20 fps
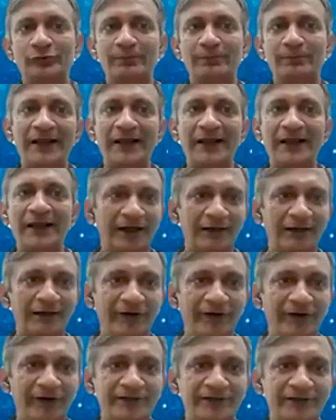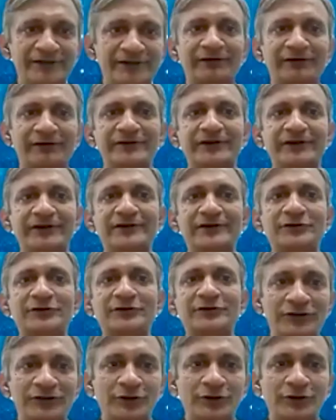banking and financial services
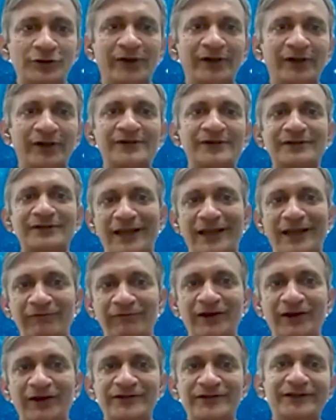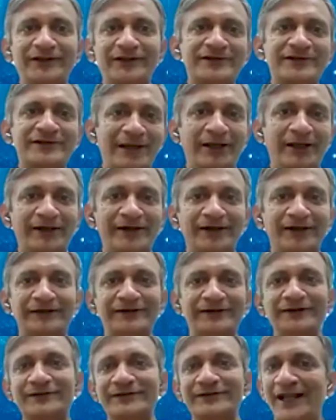to insurance, aviation,
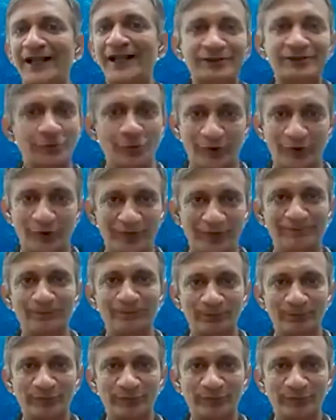semiconductors, and so on.